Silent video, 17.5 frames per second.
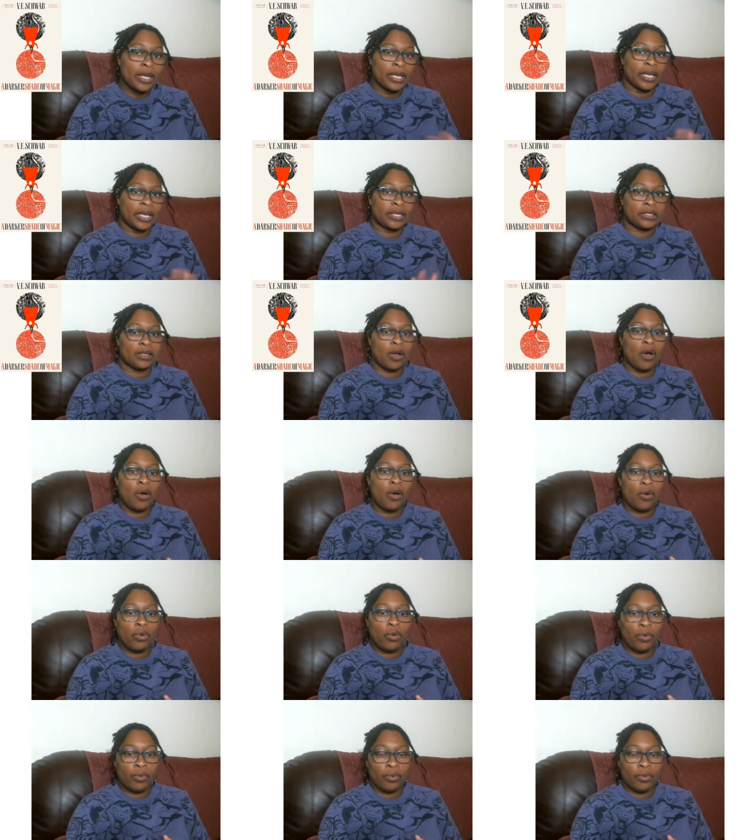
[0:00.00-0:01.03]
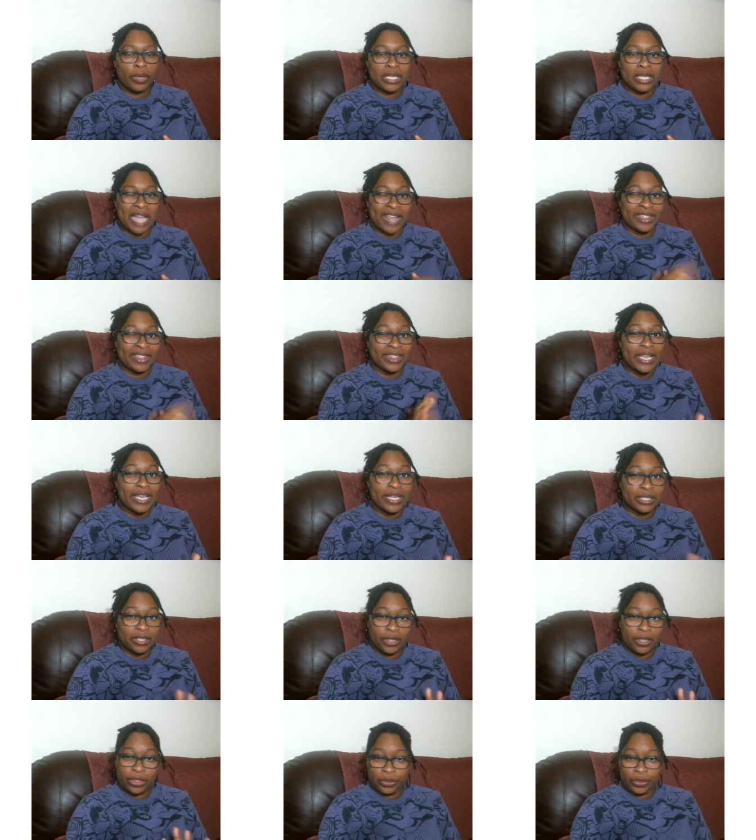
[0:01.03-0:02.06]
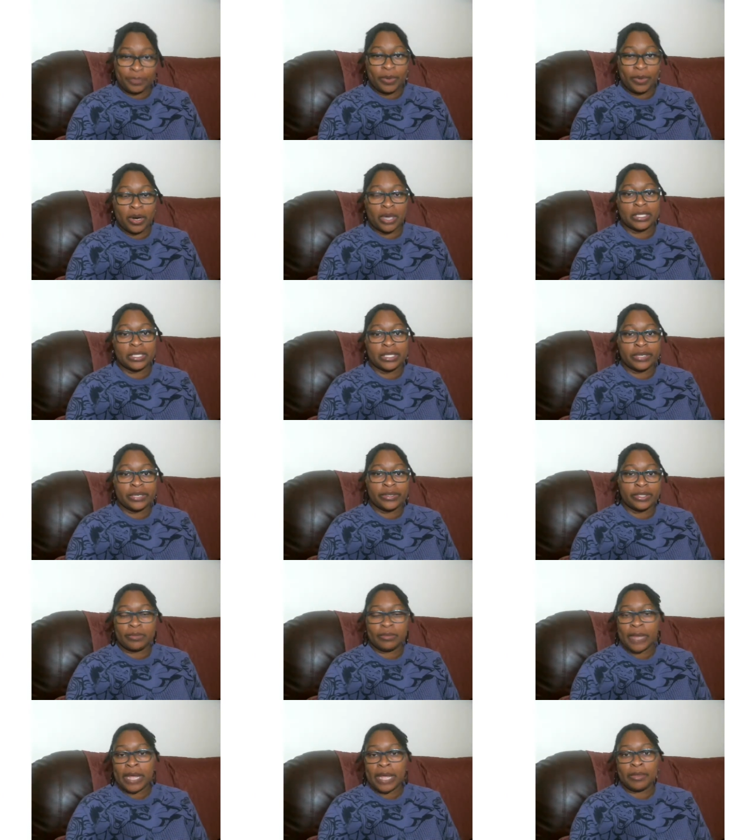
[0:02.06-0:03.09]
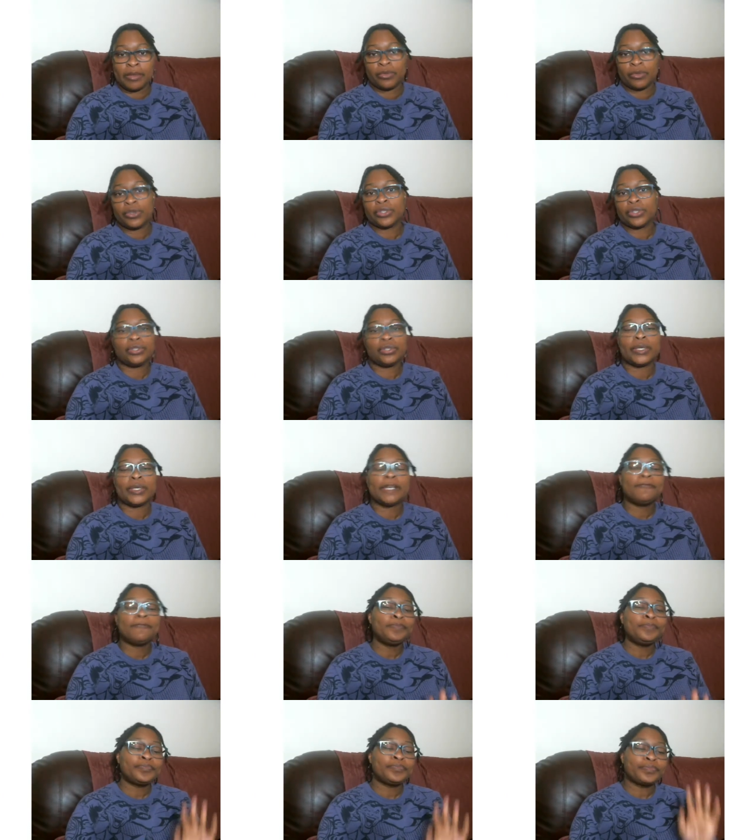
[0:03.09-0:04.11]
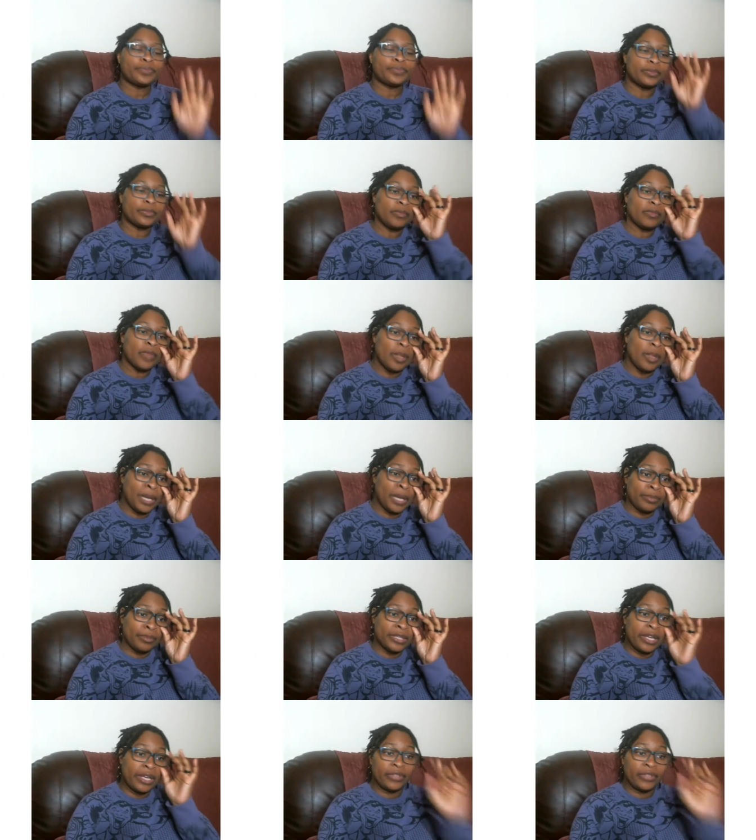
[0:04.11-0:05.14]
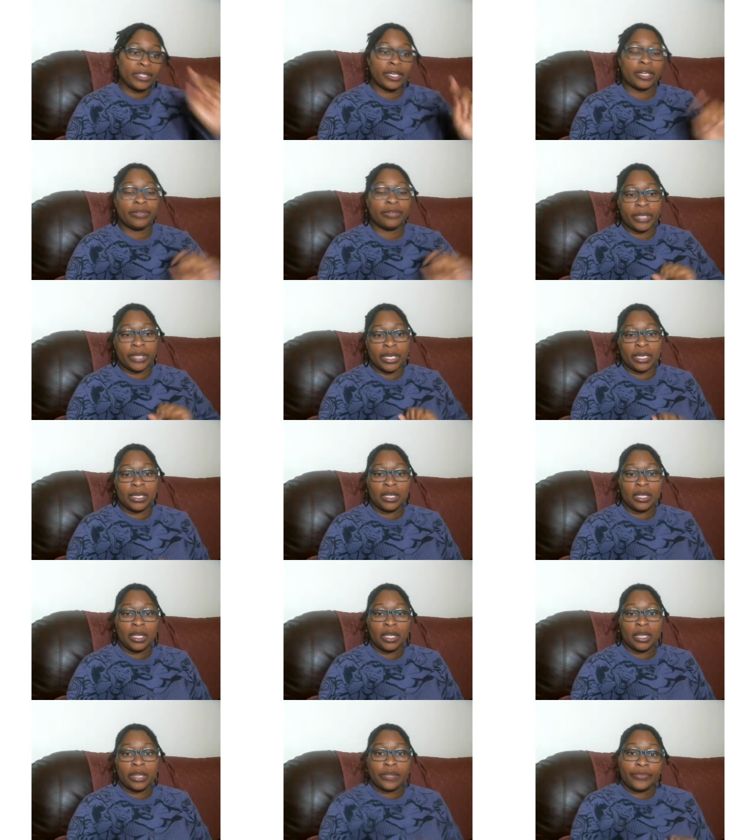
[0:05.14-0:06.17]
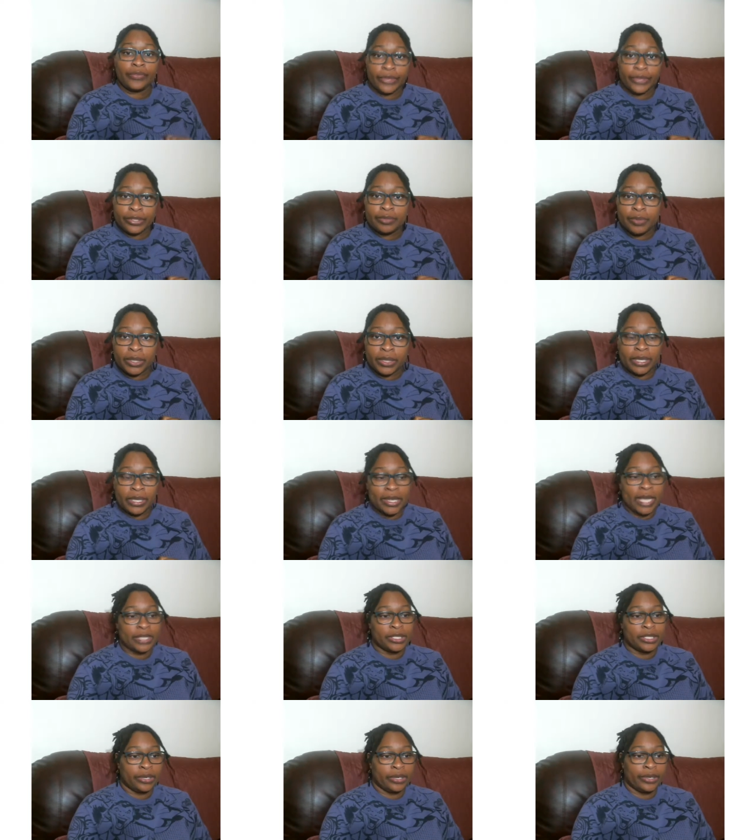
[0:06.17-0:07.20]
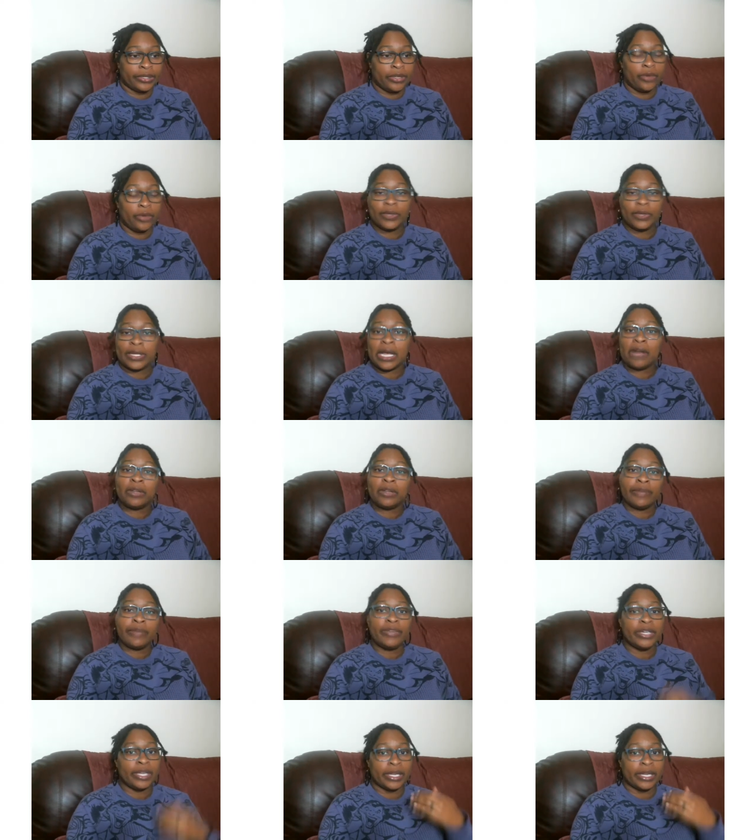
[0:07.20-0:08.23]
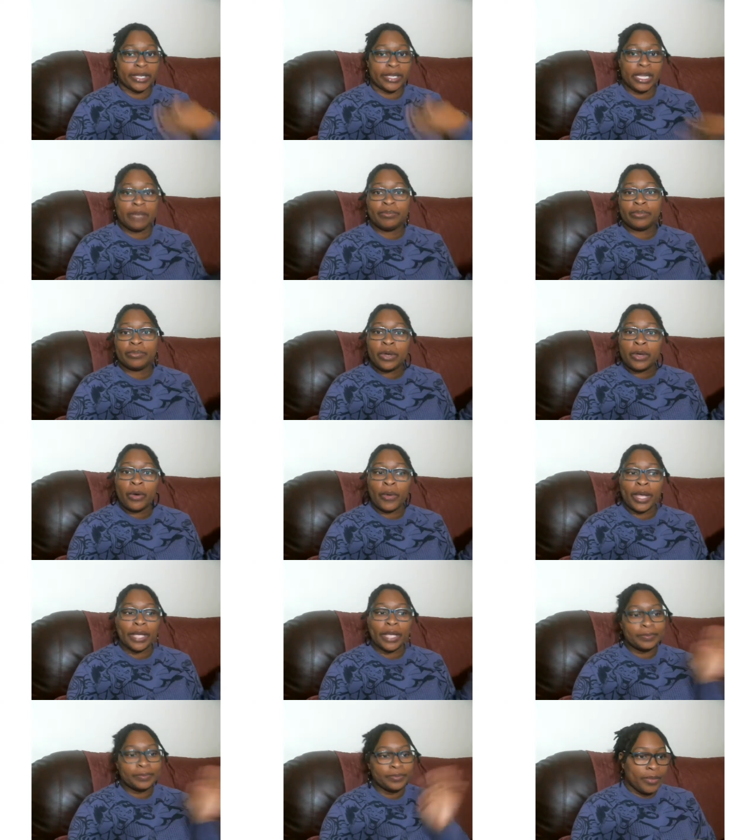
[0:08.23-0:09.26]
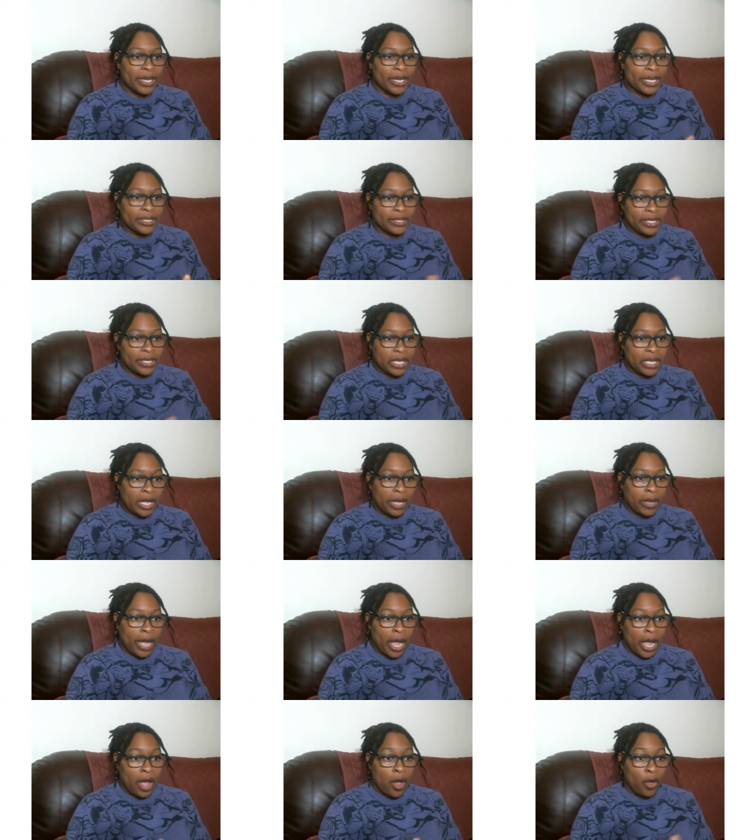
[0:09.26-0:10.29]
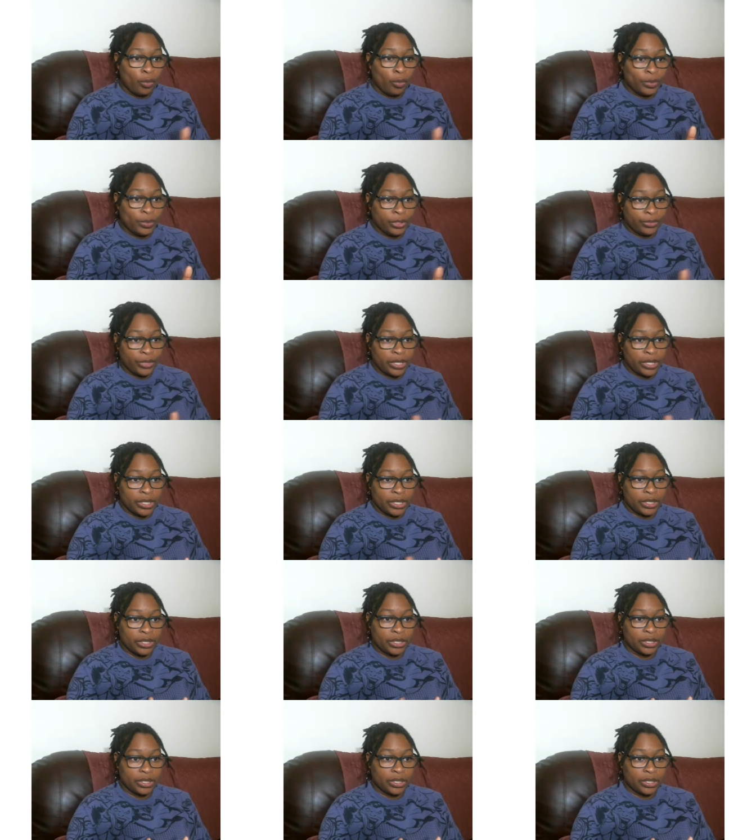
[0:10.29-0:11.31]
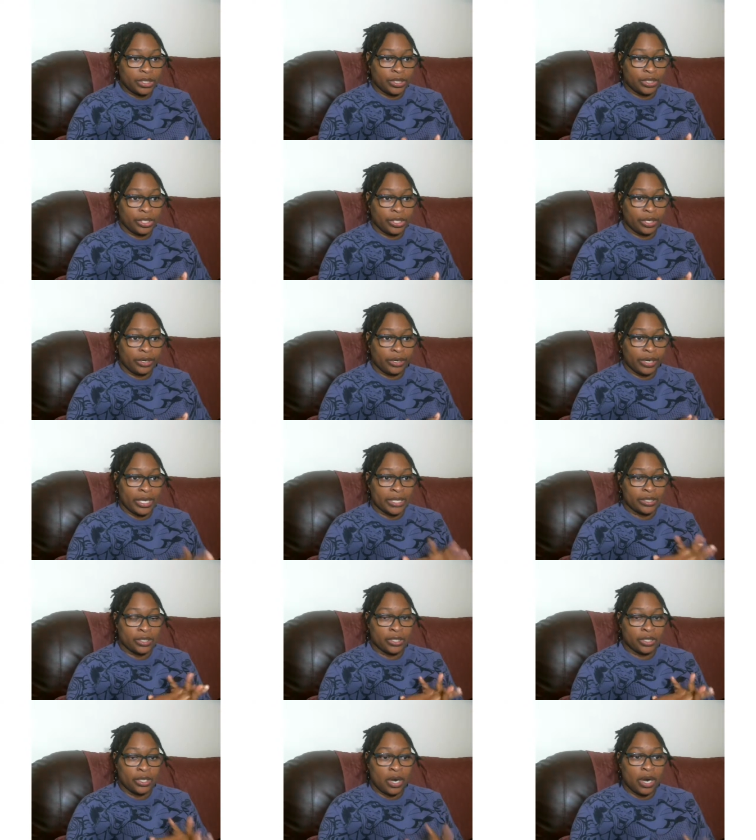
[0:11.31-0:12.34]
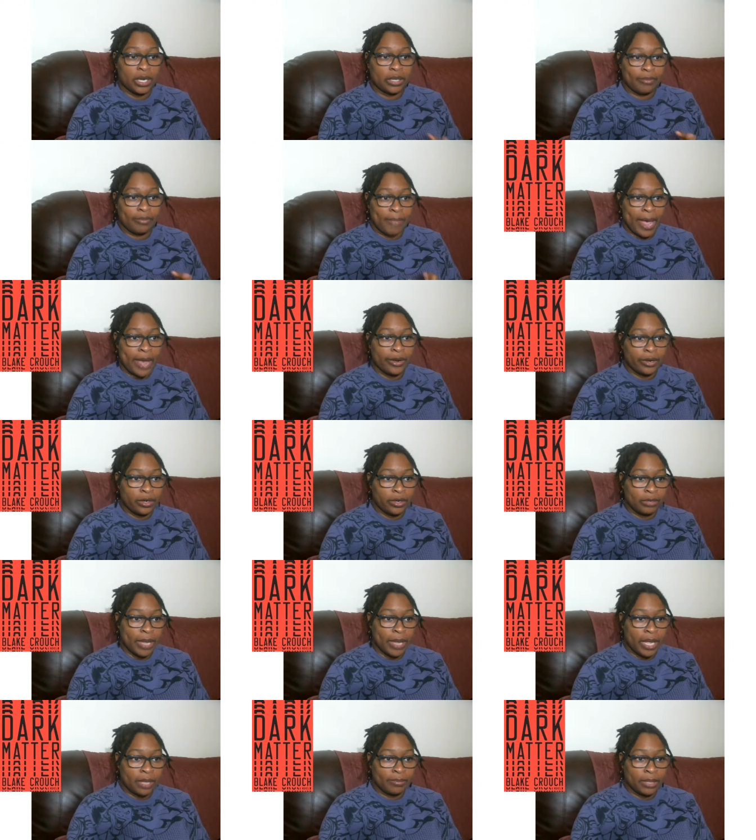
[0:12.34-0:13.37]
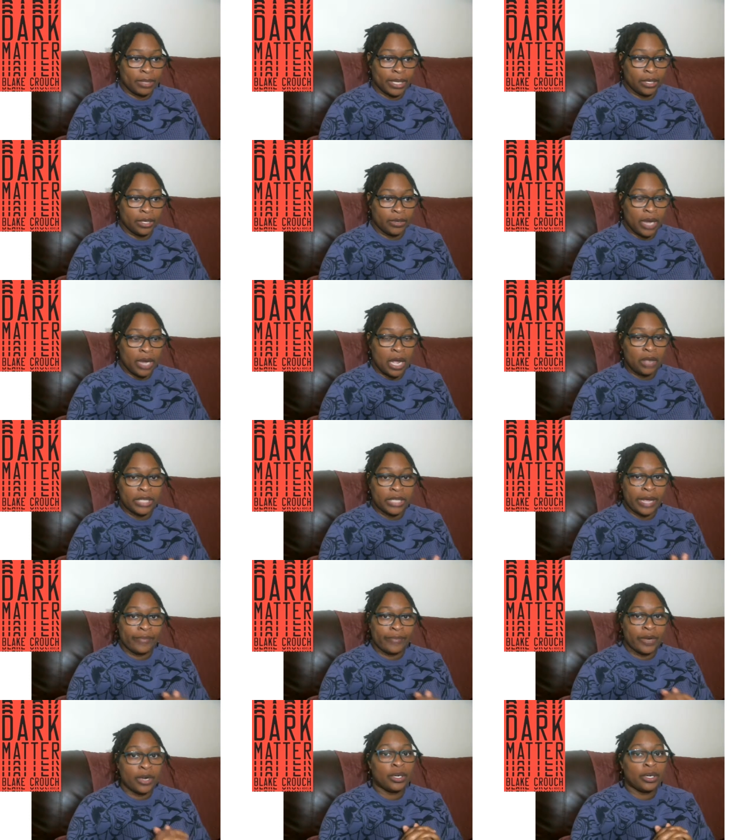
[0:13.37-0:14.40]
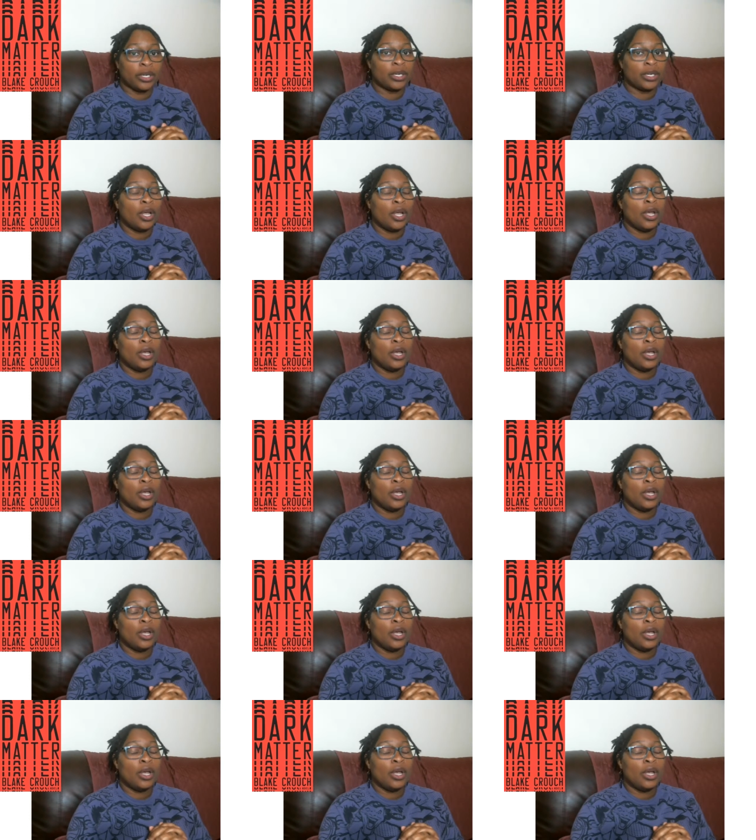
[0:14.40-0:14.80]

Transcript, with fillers: It's a whole, I think it's a three-part series. There might be more to it, but I'm definitely going to read the first book in that series. Hopefully I'll love it and keep going. The next thing I, I hope to read this this year is Dark Matter by Blade Crouch. I've heard